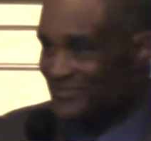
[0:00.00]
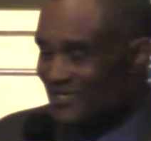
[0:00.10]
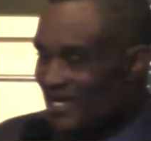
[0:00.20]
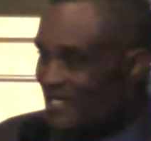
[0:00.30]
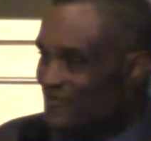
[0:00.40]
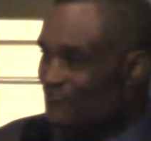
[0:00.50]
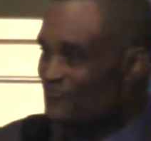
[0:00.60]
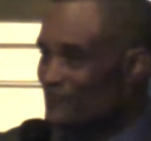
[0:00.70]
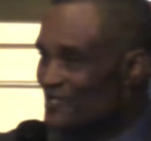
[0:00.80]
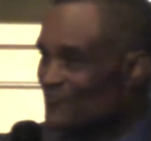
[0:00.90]
It seemed like he
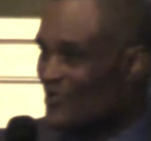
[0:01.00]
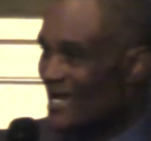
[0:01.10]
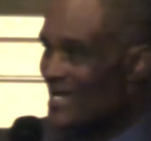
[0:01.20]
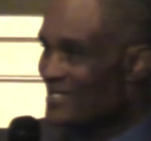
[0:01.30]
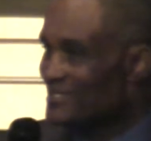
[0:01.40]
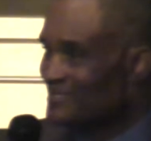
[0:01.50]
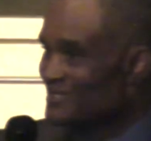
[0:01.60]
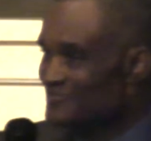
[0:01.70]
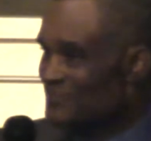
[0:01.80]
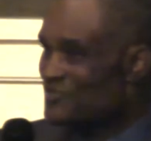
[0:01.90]
fulfilling what I didn't,